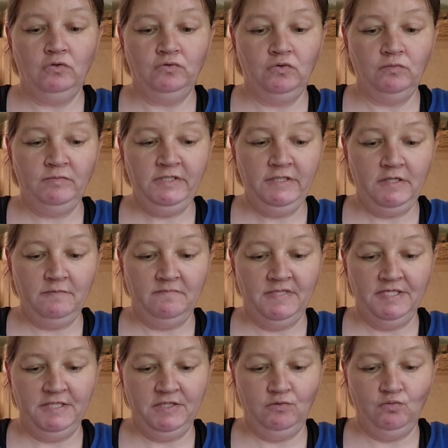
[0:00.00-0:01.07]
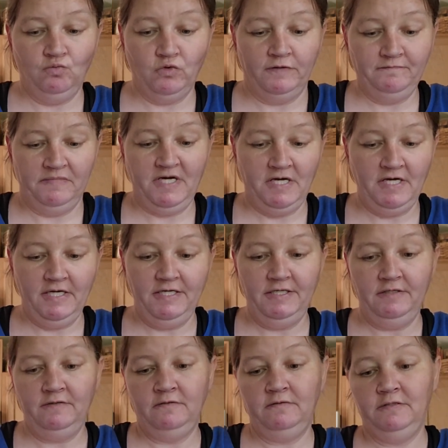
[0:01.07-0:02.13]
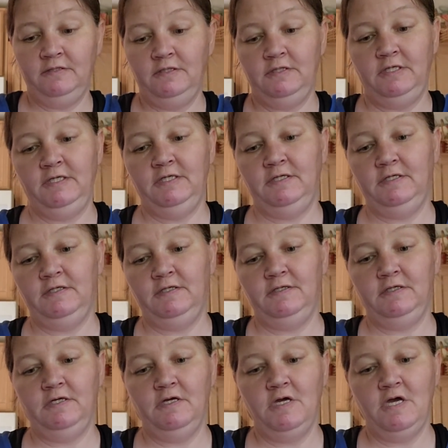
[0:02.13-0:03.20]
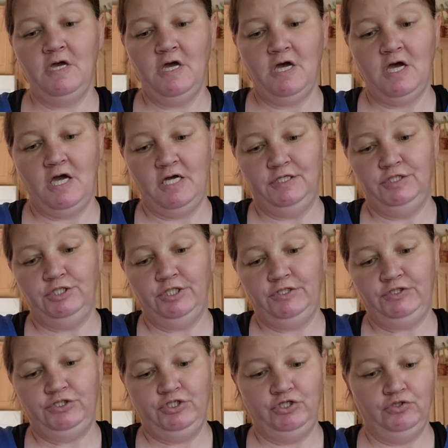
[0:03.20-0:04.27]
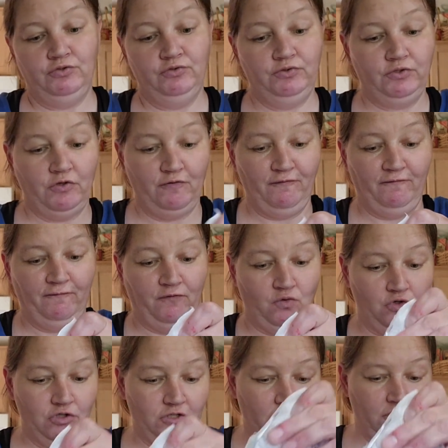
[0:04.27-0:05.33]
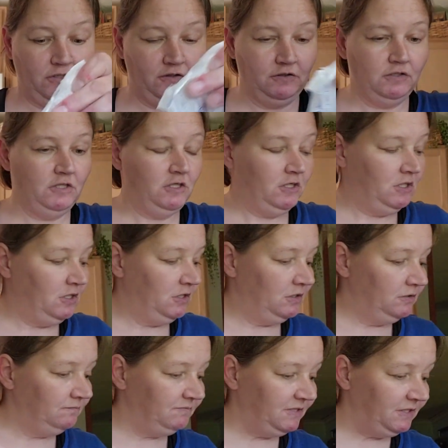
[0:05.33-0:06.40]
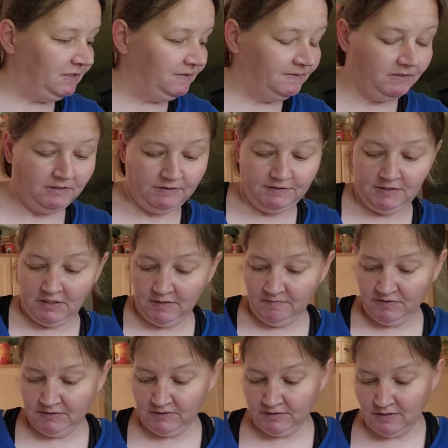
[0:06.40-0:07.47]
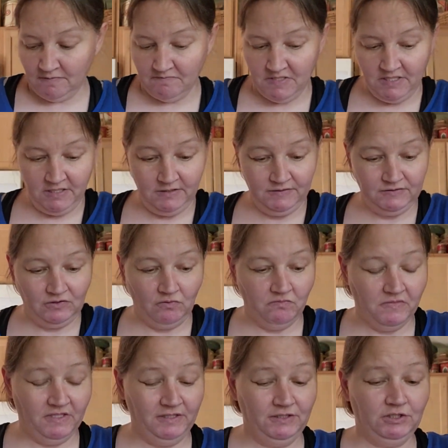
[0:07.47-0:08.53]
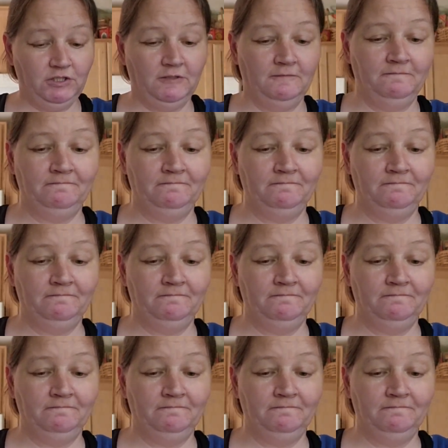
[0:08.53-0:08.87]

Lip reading: Normally I'm making 1 pie and I just use a fork, but this time, since I'm making so much,